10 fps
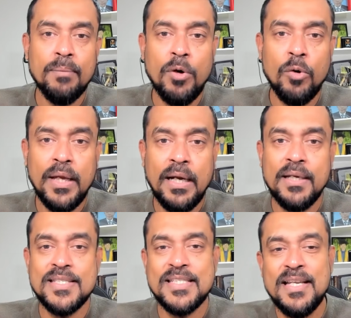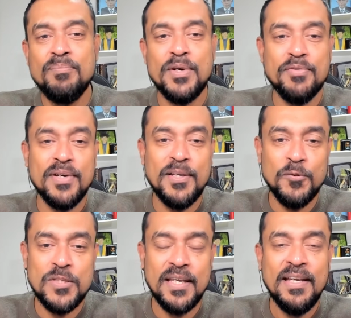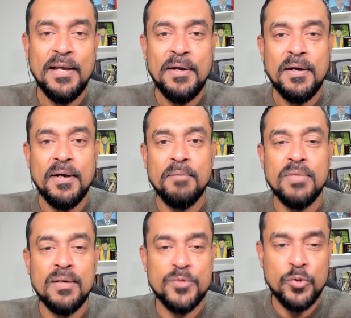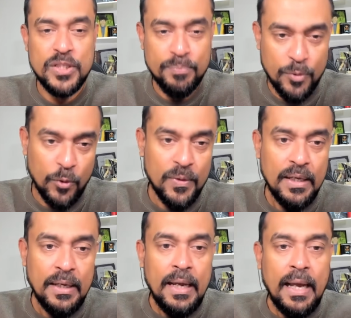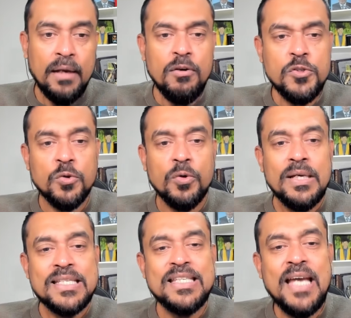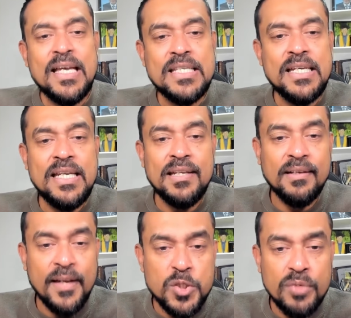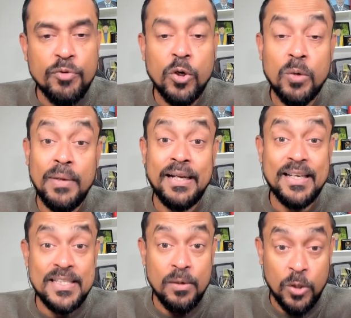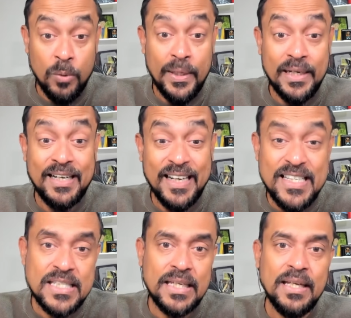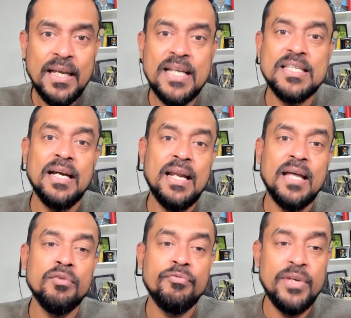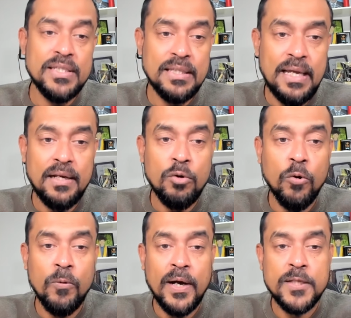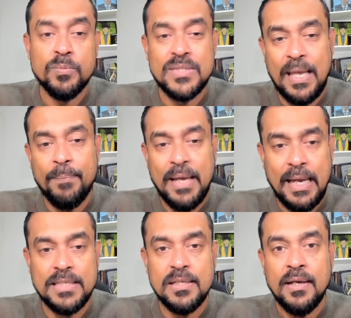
bounty hunters still prefer using Burp Suite Pro. And also, CI/CD integration for automated testing is another feature that OWASP ZAP has.